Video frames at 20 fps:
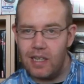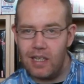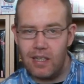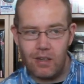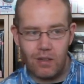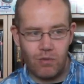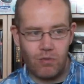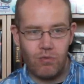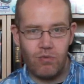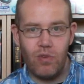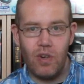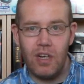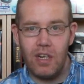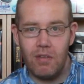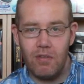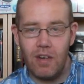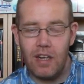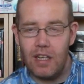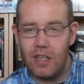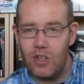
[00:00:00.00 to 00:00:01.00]
and I was really,
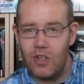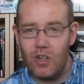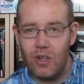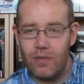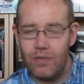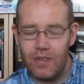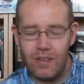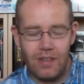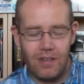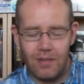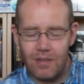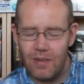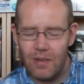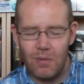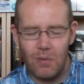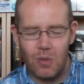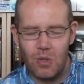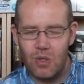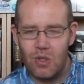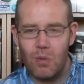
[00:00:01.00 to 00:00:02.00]
really chuffed, and it
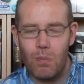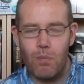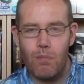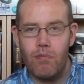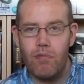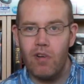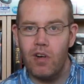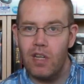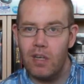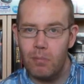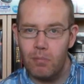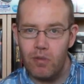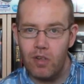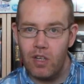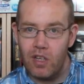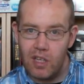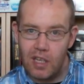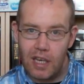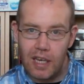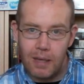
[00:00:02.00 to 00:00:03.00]
was just a brilliant,
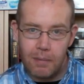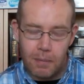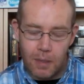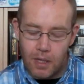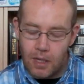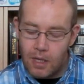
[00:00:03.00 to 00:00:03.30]
brilliant game.